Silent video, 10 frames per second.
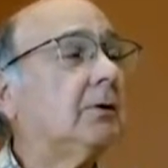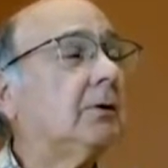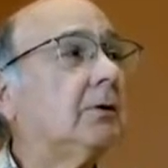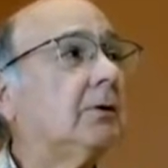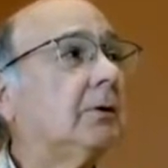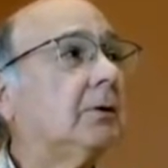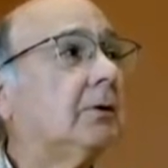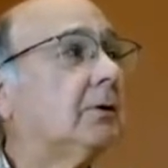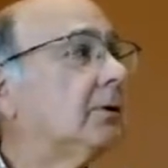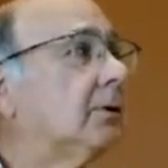I think
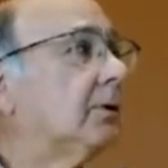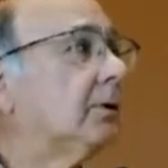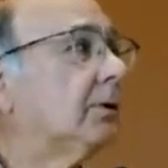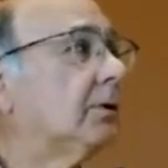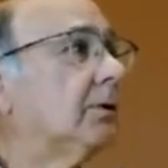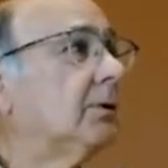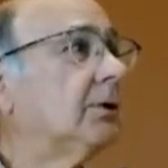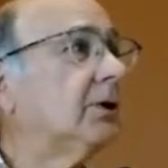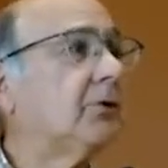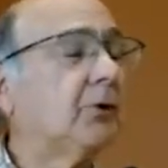1045.
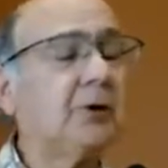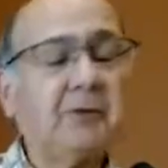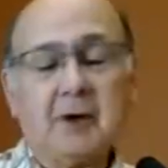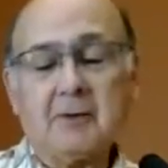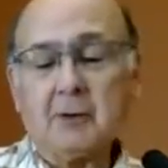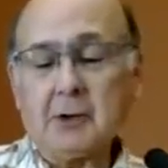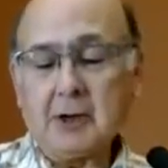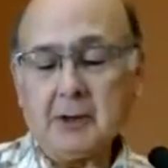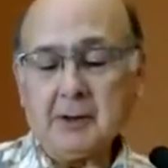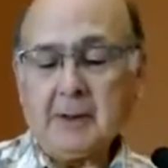Yeah. 1045,
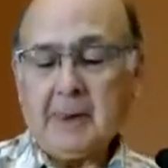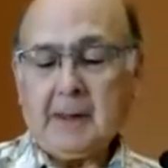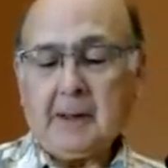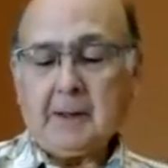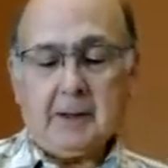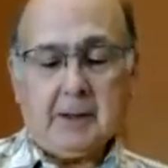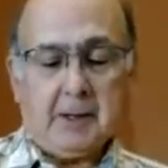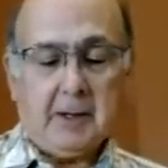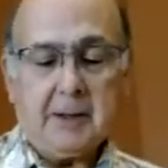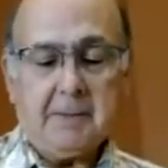okay.
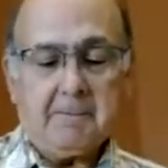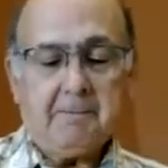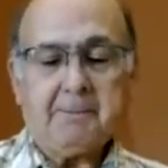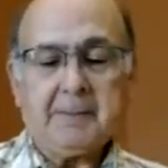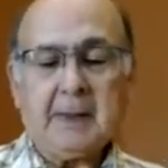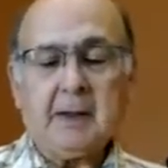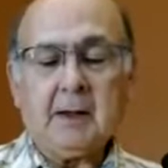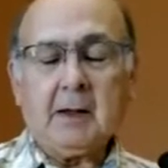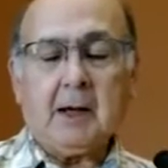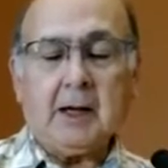Um,
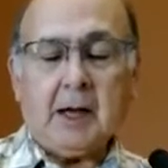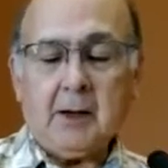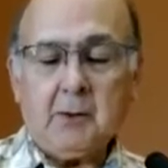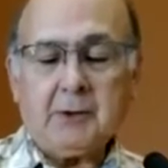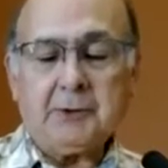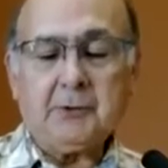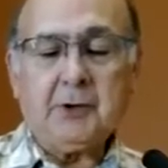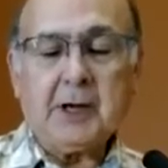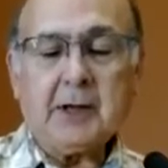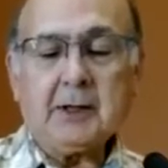I, I, will do
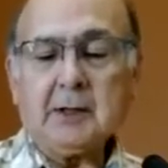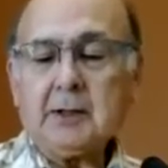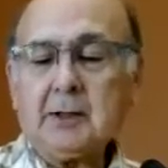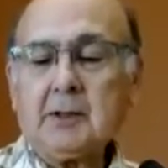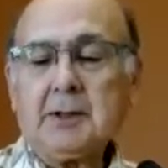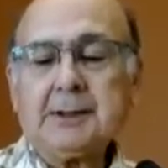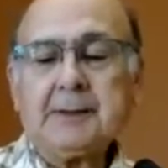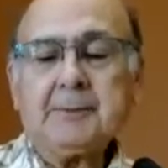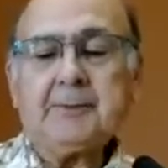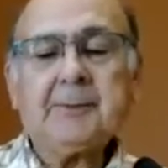that. And
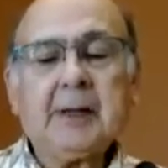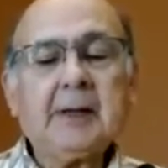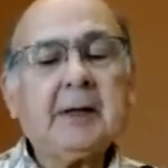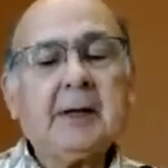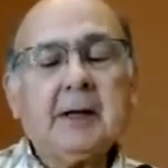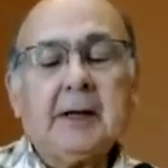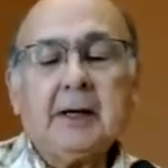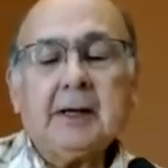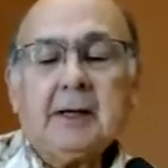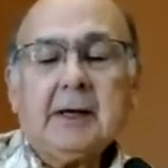um,
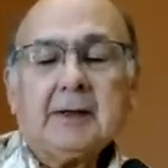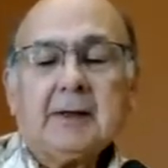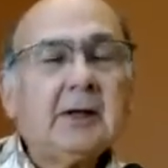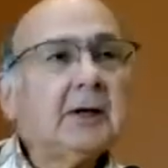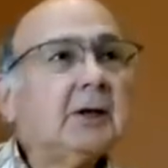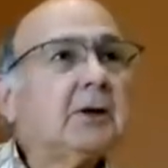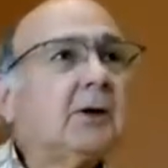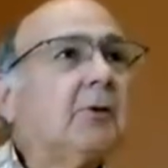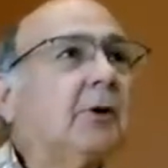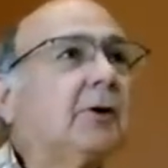at the end,
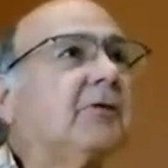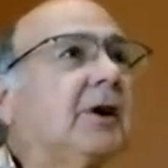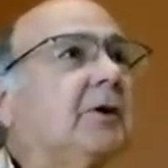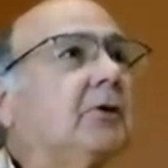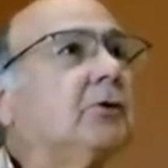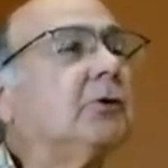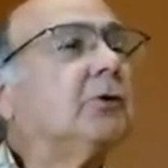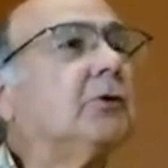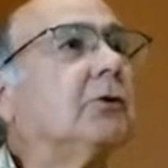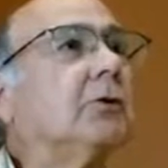I will invite you
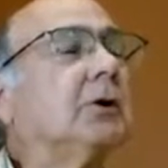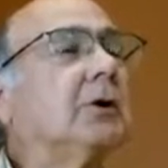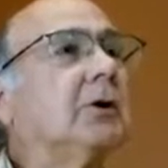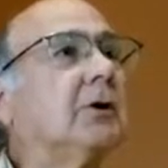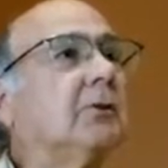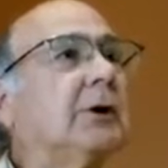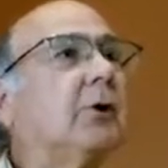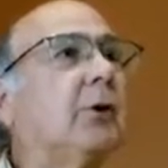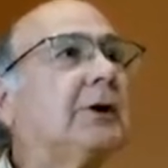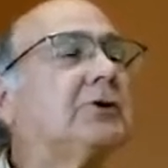to uh,
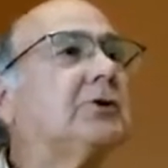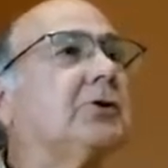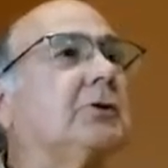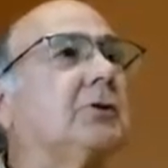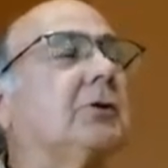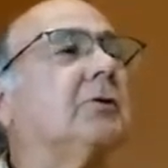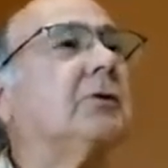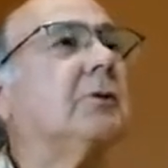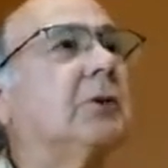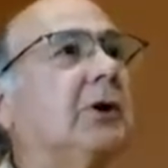request
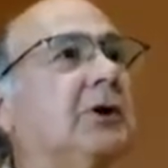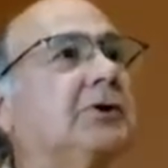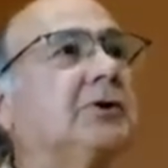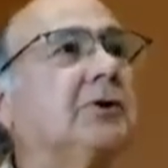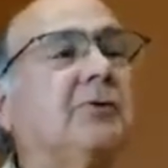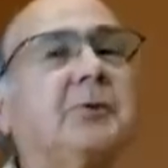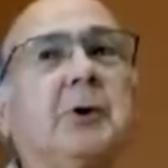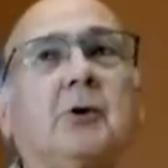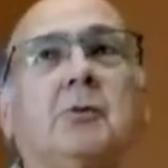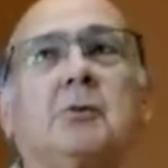from the list of
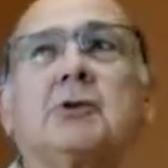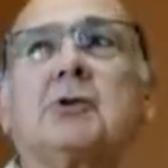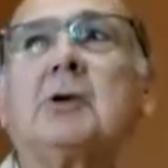poems